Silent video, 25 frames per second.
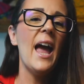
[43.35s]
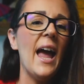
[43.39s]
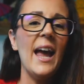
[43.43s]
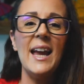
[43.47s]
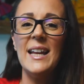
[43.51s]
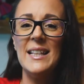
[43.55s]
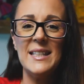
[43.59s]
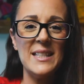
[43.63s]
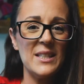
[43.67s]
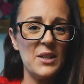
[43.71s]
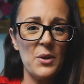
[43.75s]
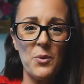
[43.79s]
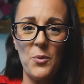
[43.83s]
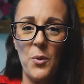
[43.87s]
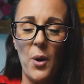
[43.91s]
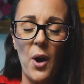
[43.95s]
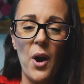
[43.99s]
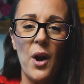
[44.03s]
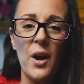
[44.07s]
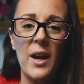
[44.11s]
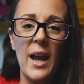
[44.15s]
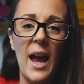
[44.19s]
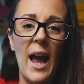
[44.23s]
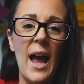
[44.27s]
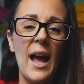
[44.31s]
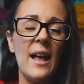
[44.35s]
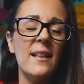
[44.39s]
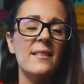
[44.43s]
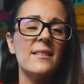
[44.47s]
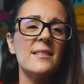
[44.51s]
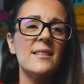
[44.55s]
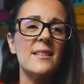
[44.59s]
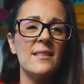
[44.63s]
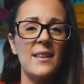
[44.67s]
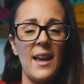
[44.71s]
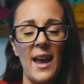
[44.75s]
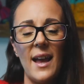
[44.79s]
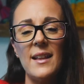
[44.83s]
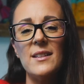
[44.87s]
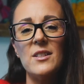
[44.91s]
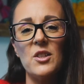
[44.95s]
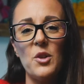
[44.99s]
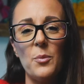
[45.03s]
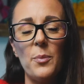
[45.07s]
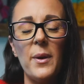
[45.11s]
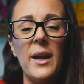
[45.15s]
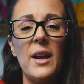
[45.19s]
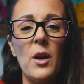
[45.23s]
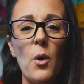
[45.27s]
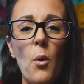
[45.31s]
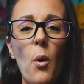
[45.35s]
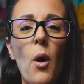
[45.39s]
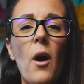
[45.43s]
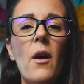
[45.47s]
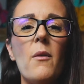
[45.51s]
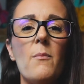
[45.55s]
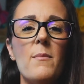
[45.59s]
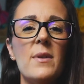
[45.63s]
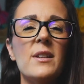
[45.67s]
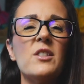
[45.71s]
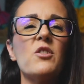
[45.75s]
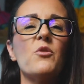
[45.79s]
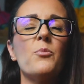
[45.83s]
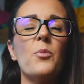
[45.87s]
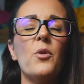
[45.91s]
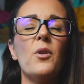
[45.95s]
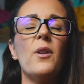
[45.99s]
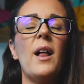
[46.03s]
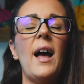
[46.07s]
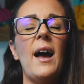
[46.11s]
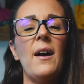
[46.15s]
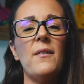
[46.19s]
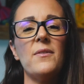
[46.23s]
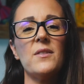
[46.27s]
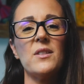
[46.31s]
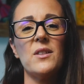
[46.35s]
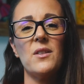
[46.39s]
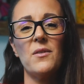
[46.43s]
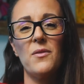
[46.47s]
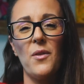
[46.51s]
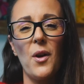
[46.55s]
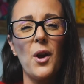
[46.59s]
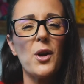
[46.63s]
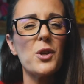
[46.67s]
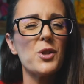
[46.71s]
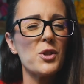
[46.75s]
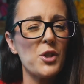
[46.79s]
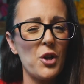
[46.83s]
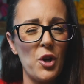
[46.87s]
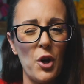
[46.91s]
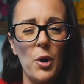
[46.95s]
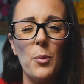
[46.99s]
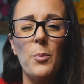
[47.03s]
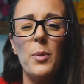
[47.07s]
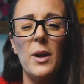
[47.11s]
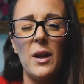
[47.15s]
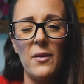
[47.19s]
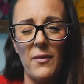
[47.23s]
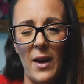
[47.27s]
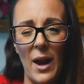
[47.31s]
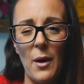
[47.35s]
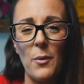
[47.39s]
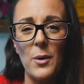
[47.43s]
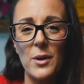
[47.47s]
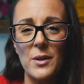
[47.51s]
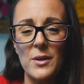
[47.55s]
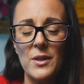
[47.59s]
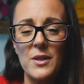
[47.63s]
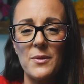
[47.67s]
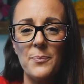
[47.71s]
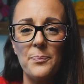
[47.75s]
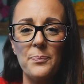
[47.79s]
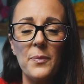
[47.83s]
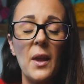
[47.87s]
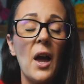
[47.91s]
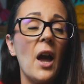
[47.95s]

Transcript: It didn't work and they ended up being quite miserable after the first couple of hours,